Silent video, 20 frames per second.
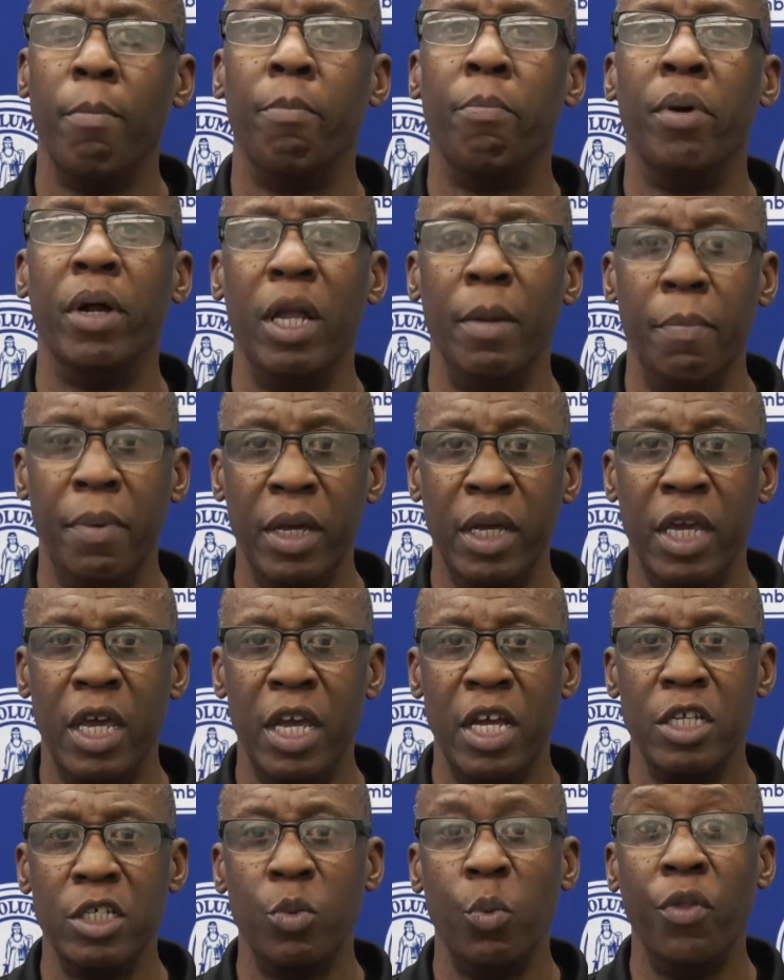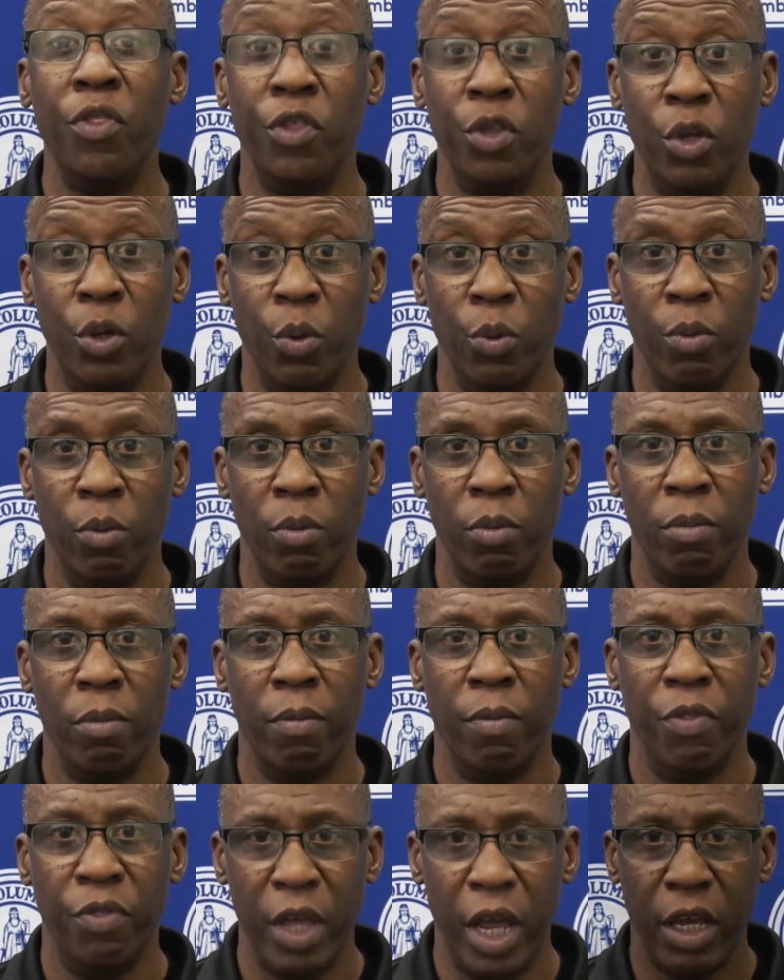but it begins with you.
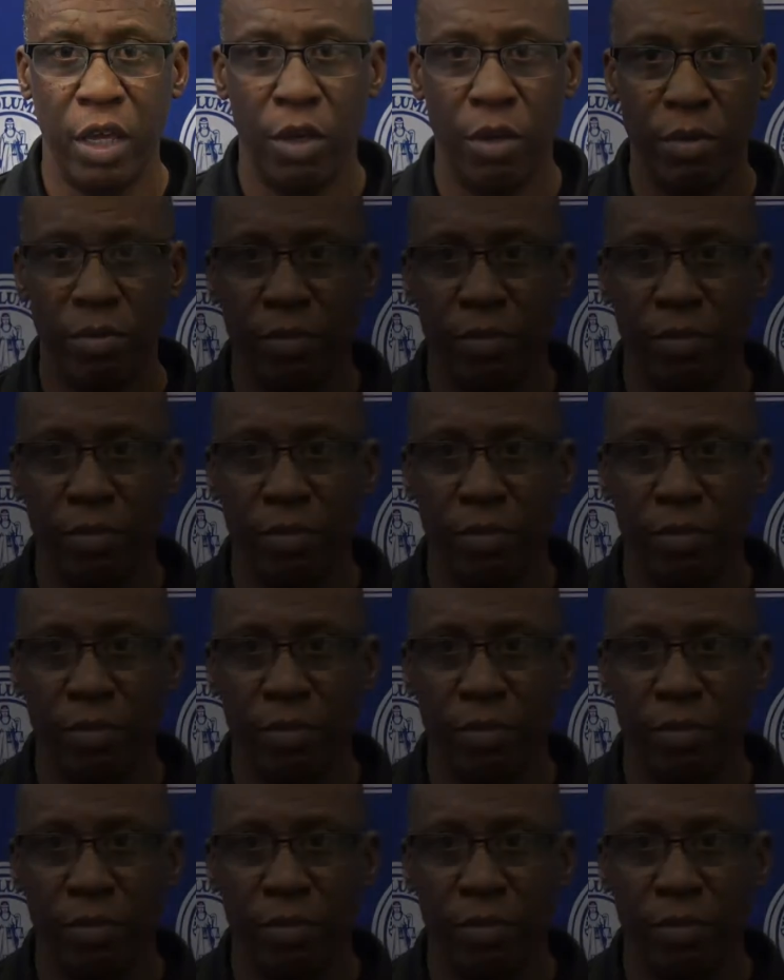Thank you.